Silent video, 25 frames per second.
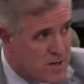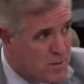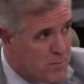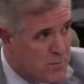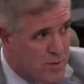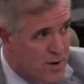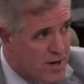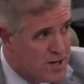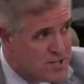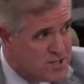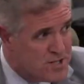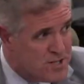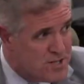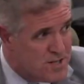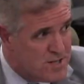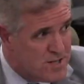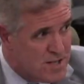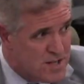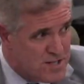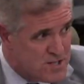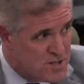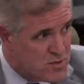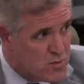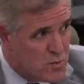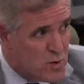So the
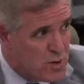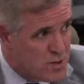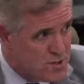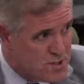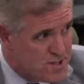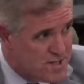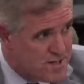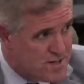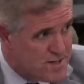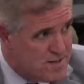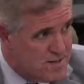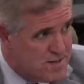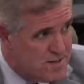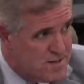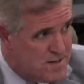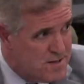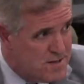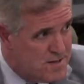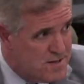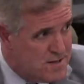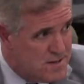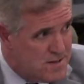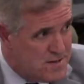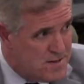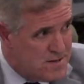compression doesn't worsen.
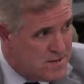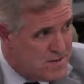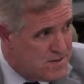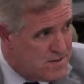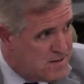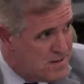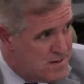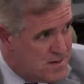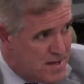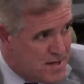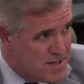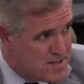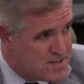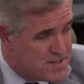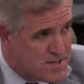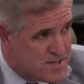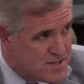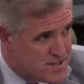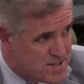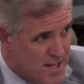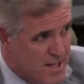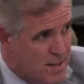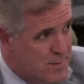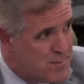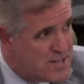It's
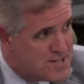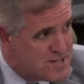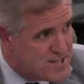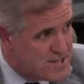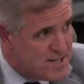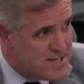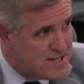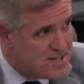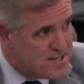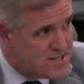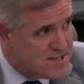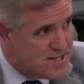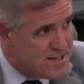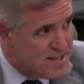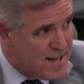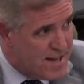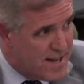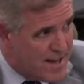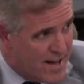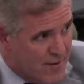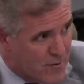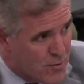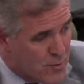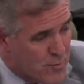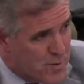the same as it is
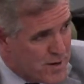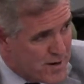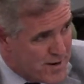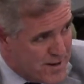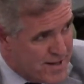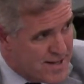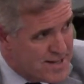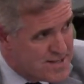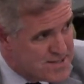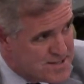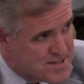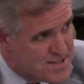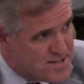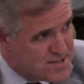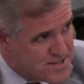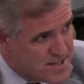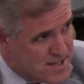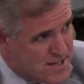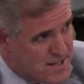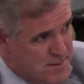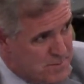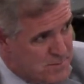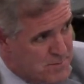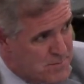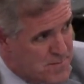today. Everybody gets the
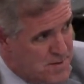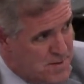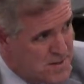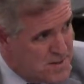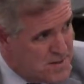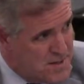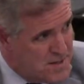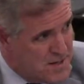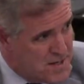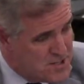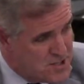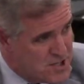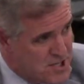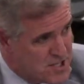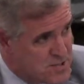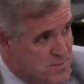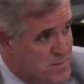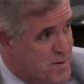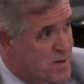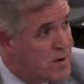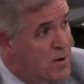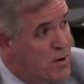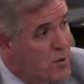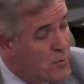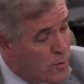same
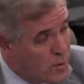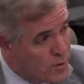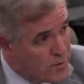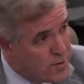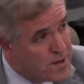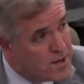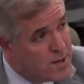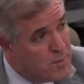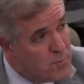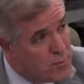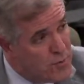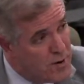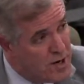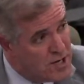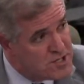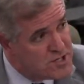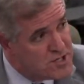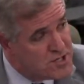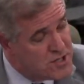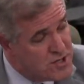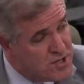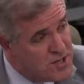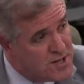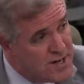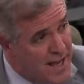adjustment. Where the
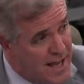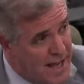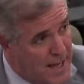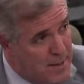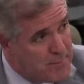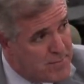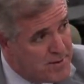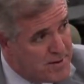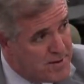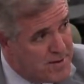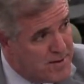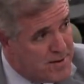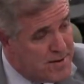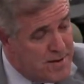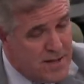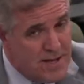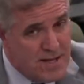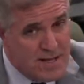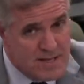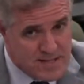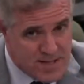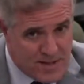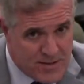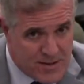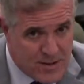compression could happen
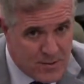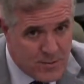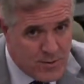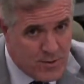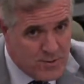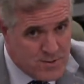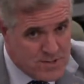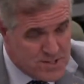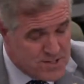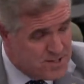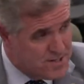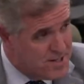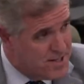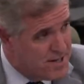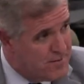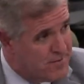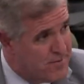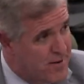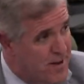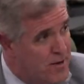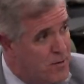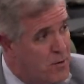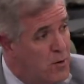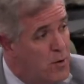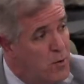is, I think, what was
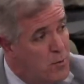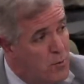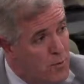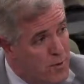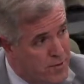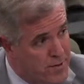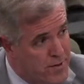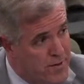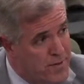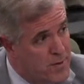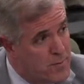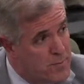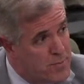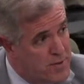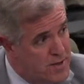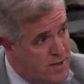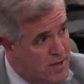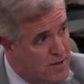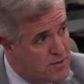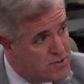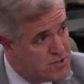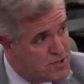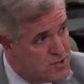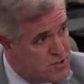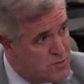identified within the
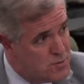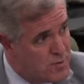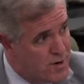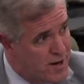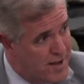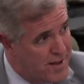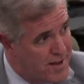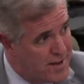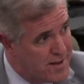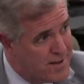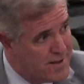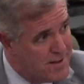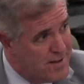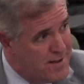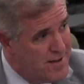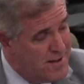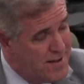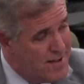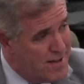PO2 rank.